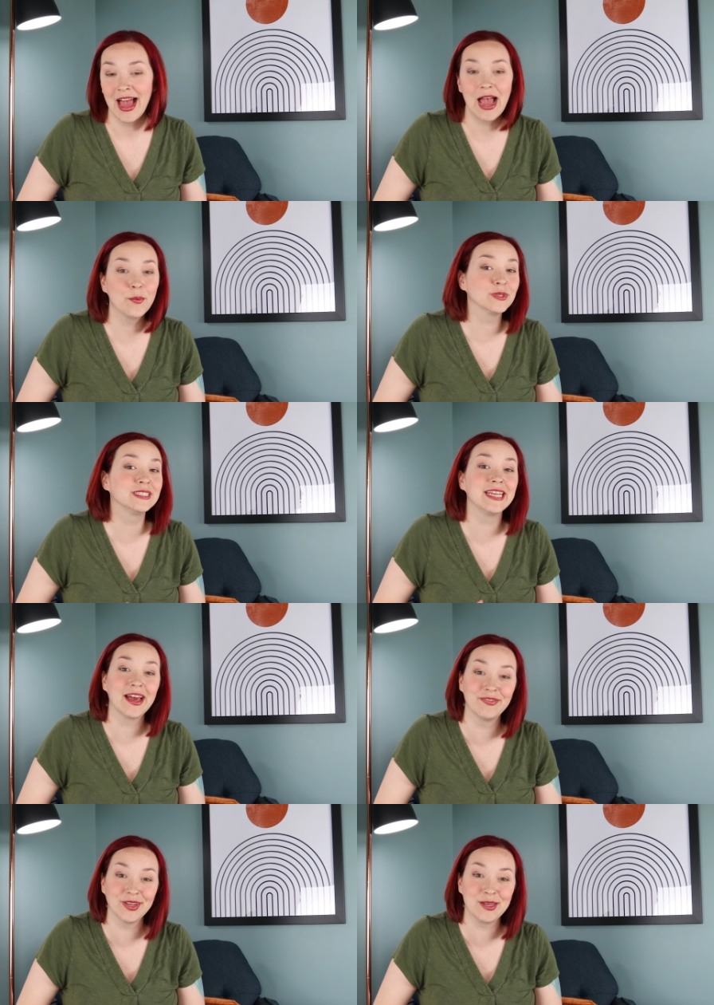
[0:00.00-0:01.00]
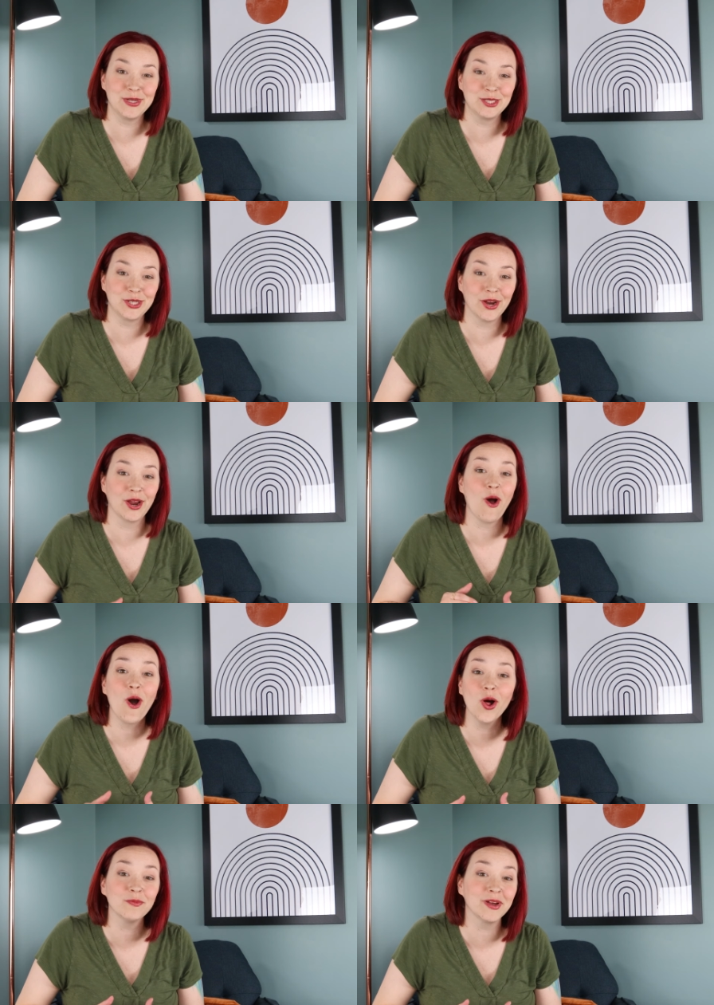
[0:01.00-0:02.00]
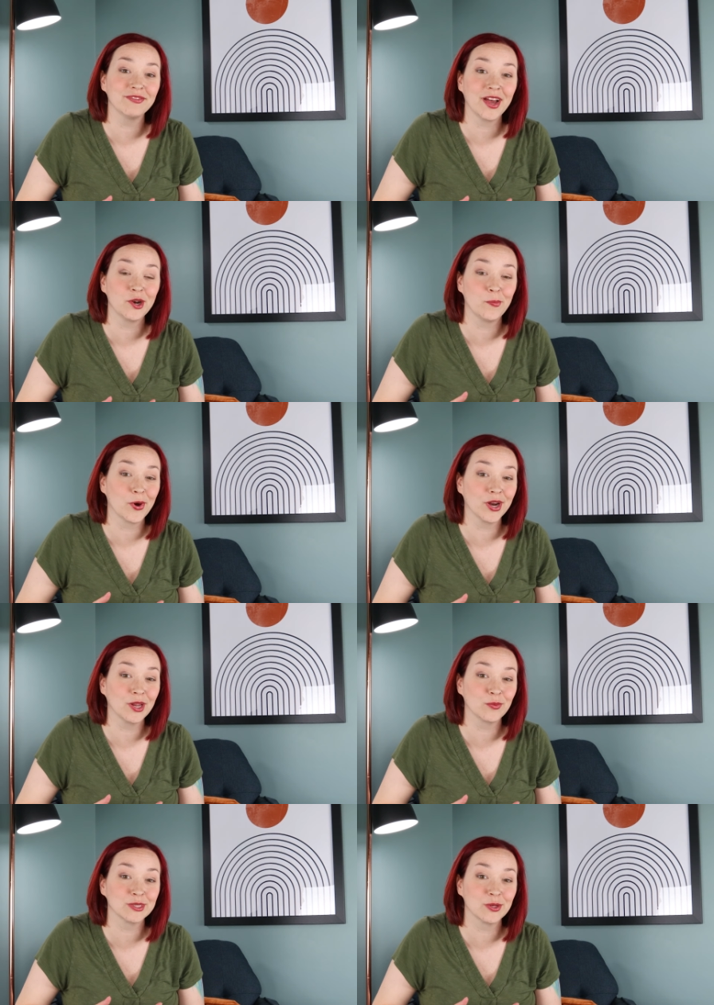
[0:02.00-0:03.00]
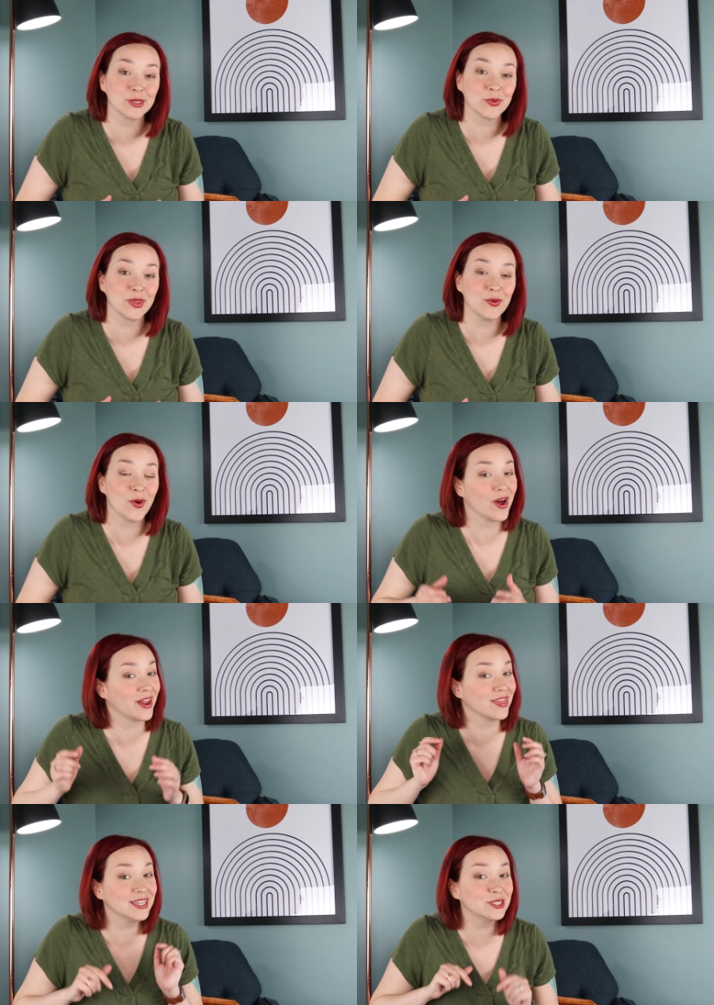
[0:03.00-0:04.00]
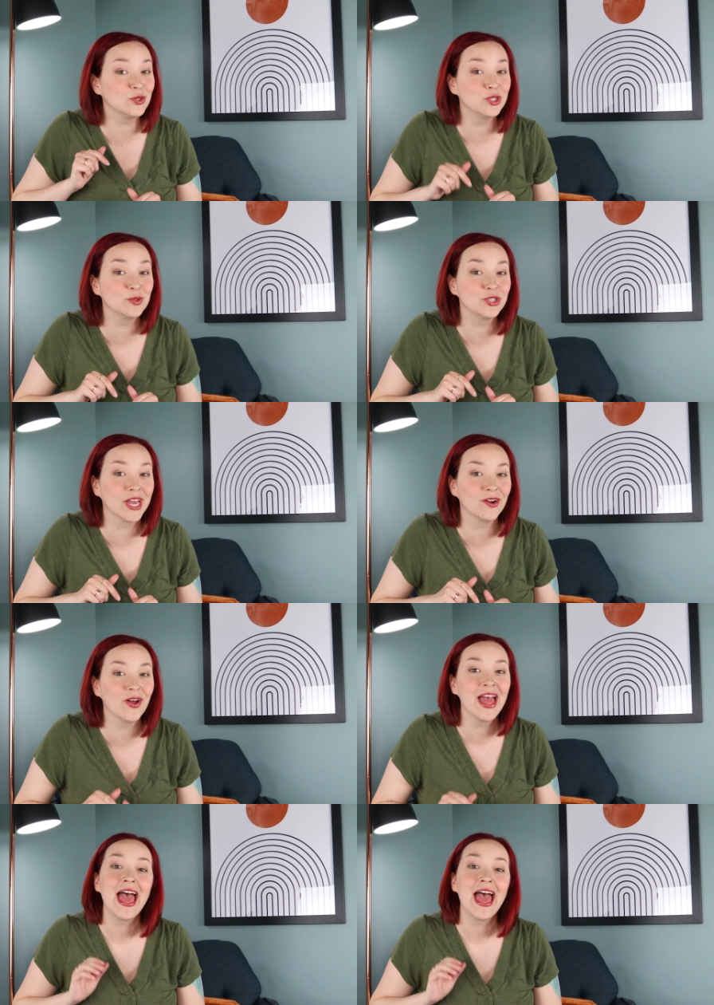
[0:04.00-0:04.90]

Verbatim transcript: I will definitely be sharing all of my final marketing results with you on this YouTube channel.